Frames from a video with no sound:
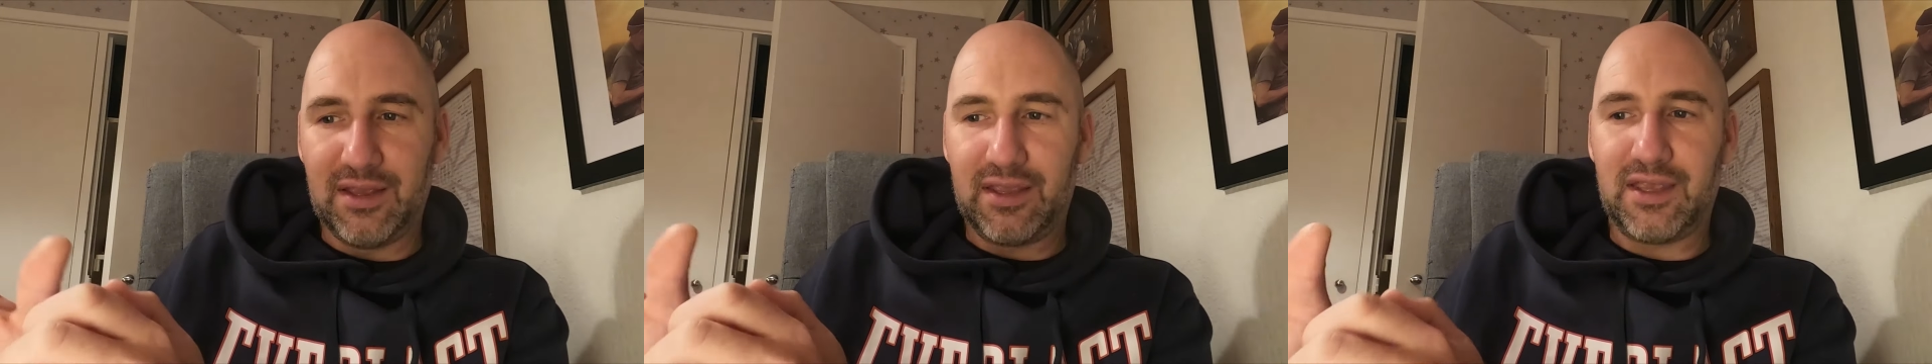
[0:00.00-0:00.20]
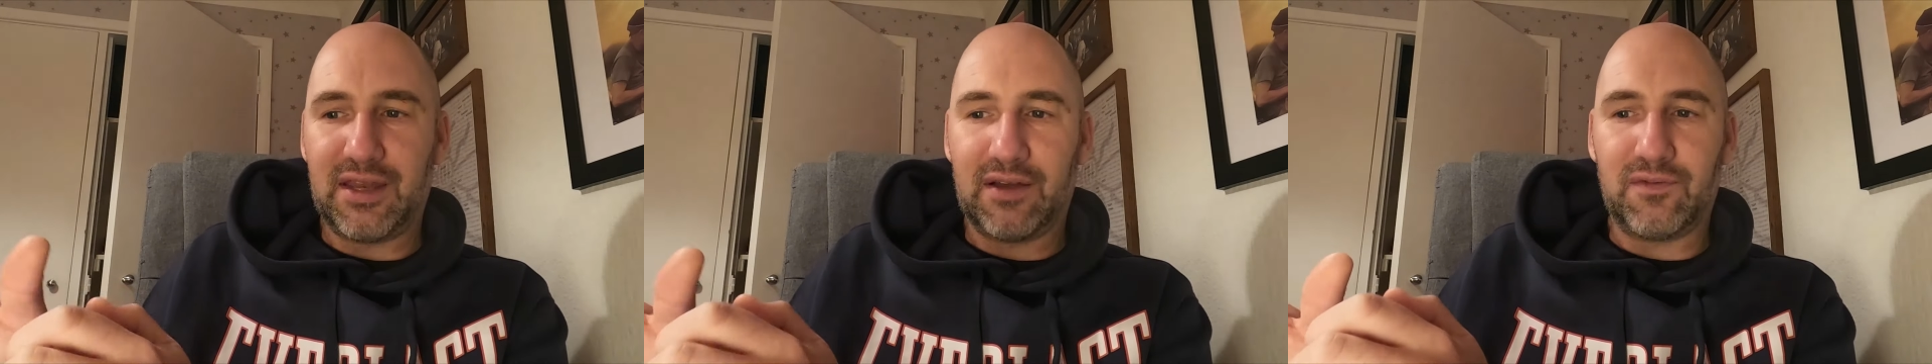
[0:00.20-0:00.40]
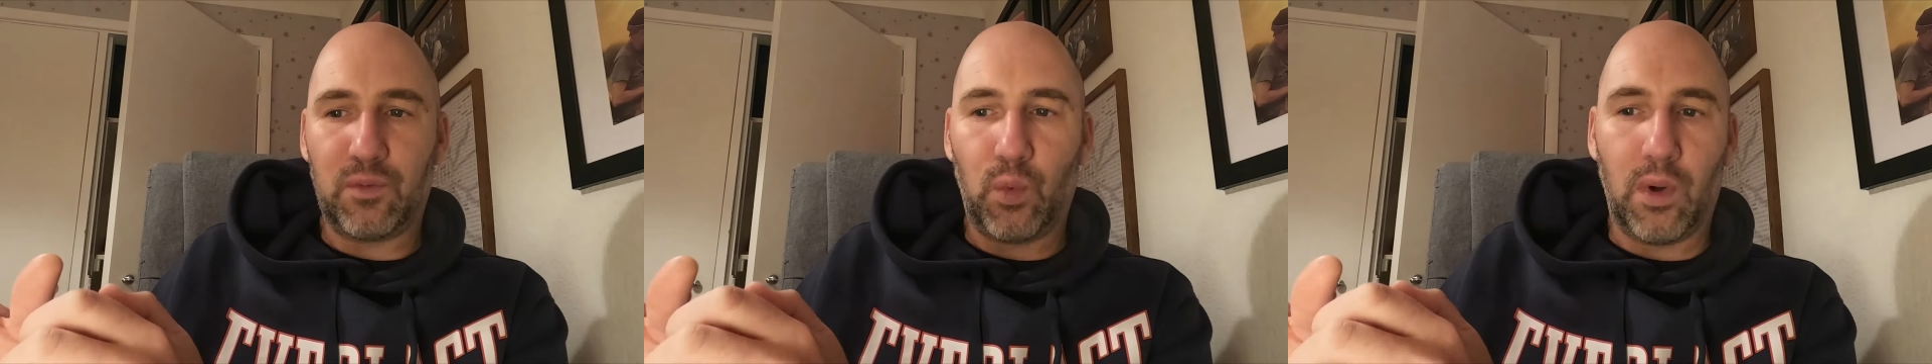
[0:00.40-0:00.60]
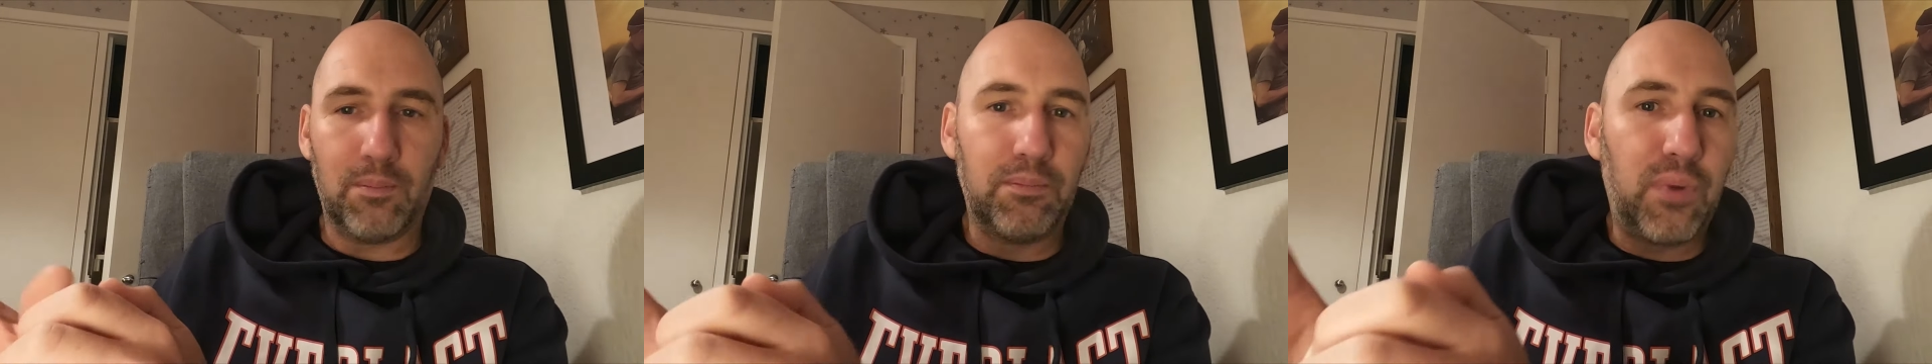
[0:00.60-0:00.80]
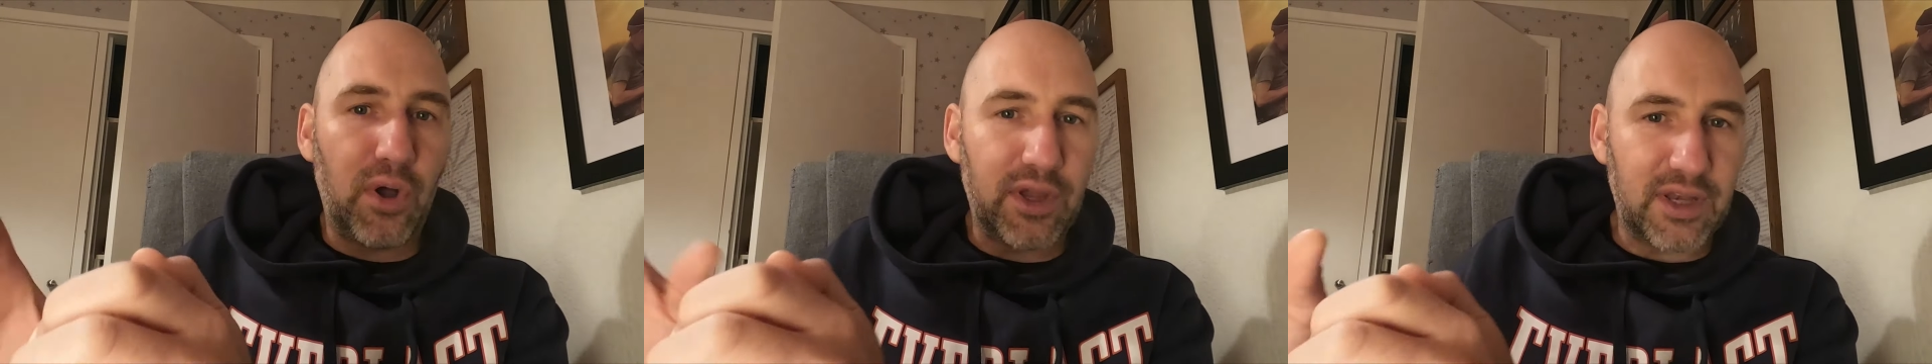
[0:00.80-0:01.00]
you'd have
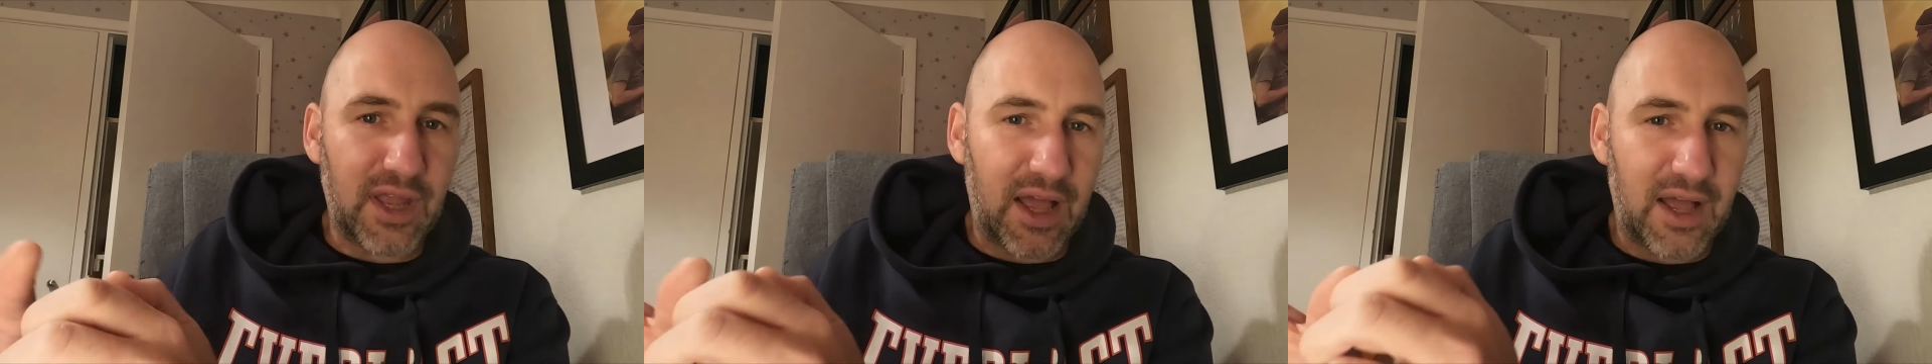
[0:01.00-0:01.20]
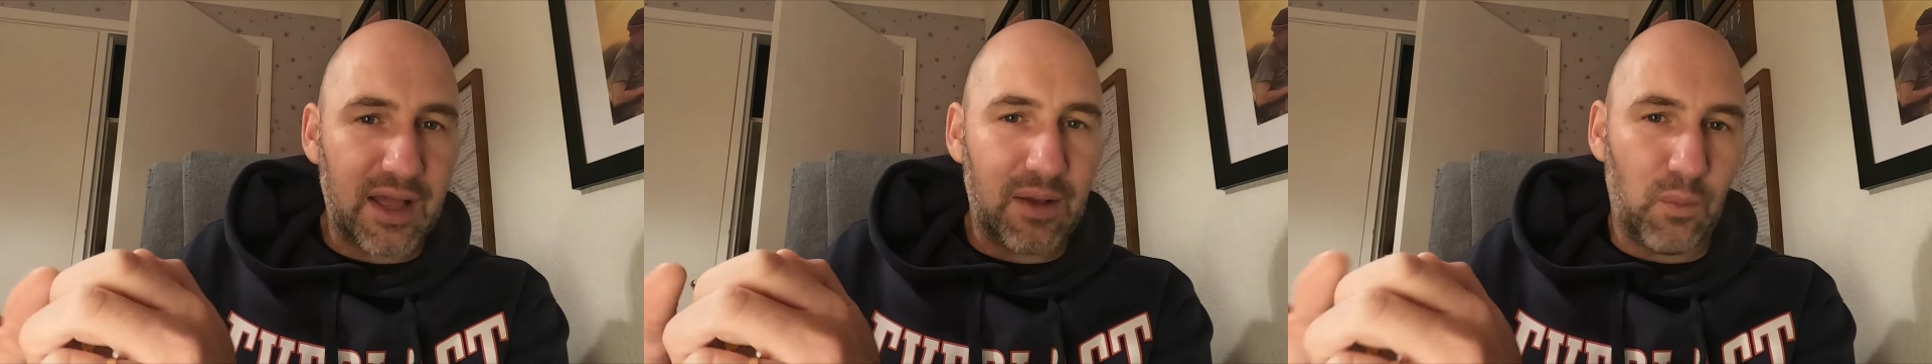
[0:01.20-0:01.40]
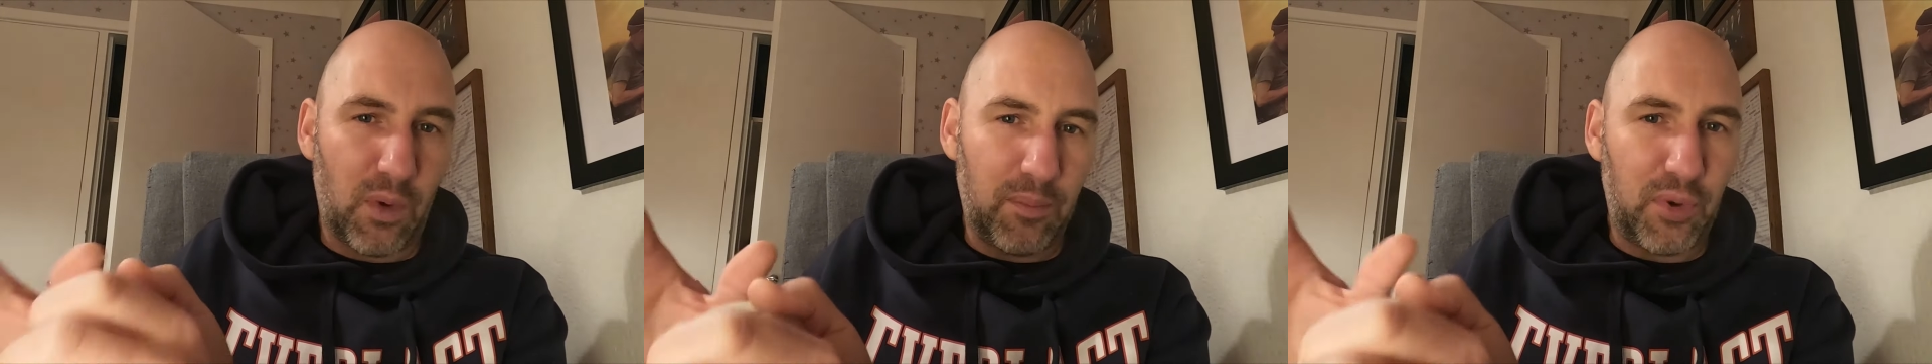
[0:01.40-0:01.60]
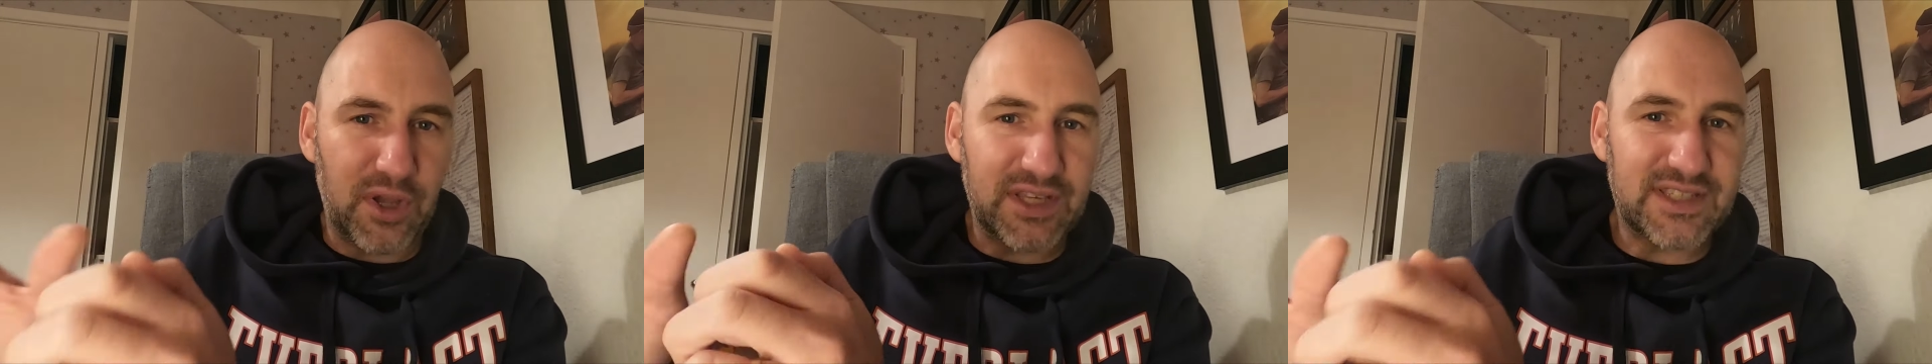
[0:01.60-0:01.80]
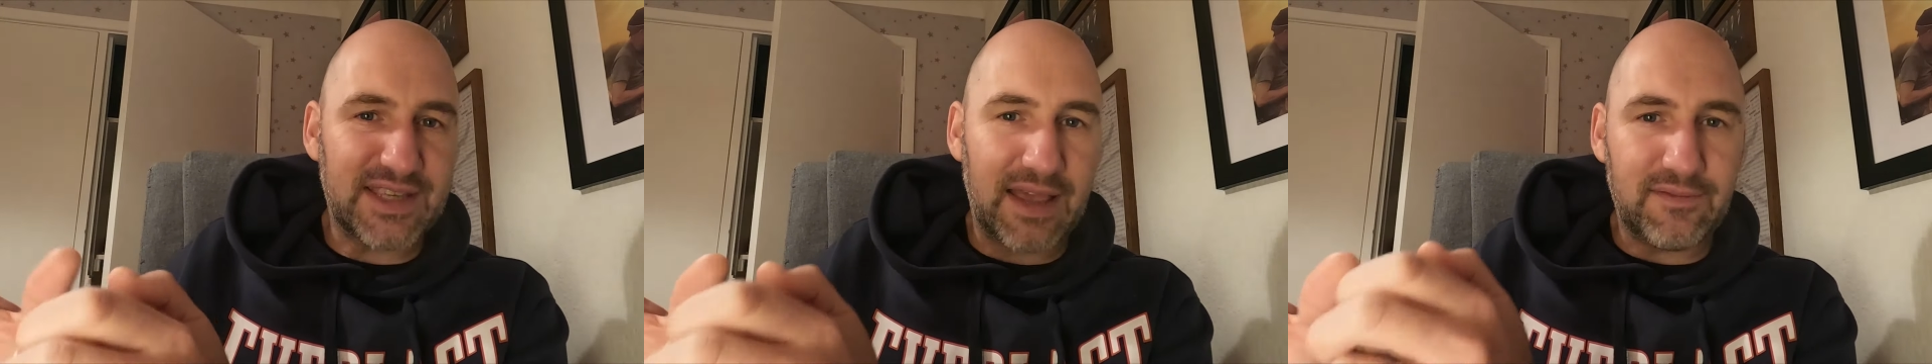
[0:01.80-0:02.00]

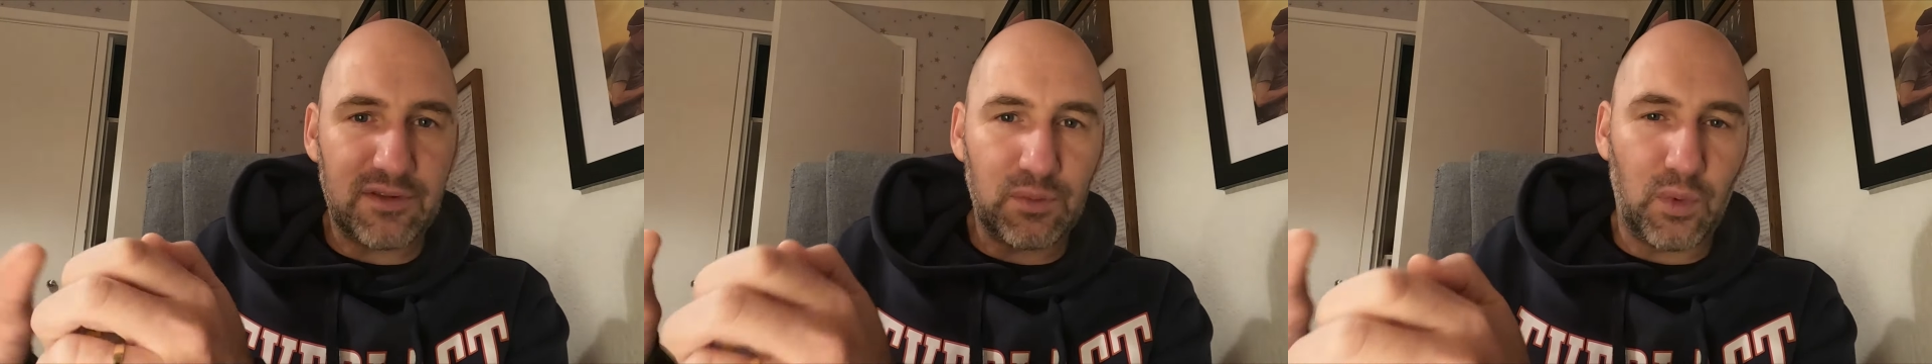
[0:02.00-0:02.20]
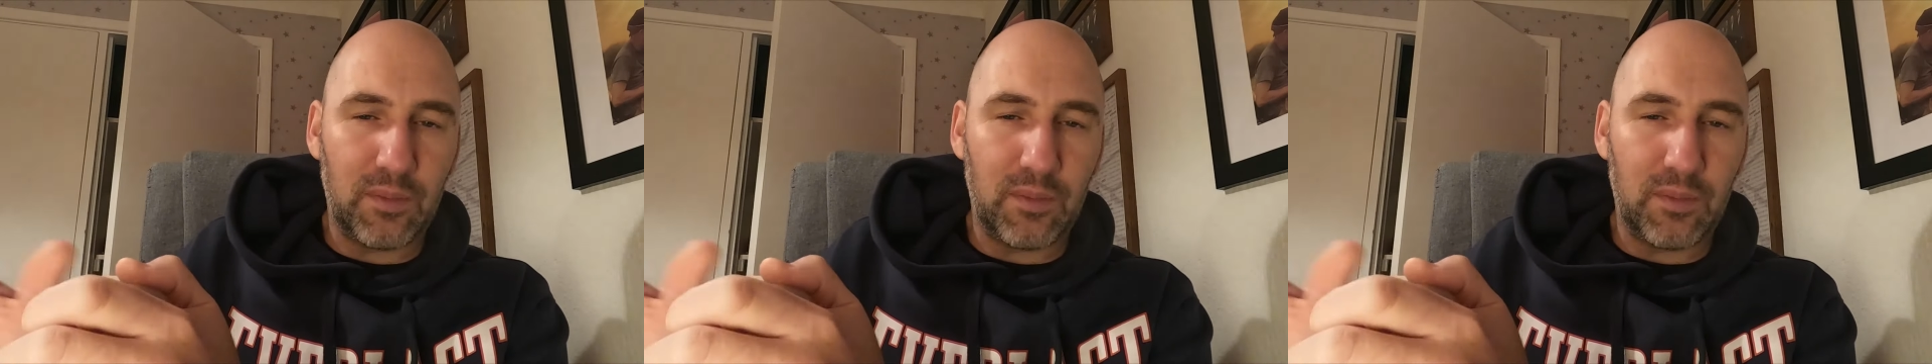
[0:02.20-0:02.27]
1.7,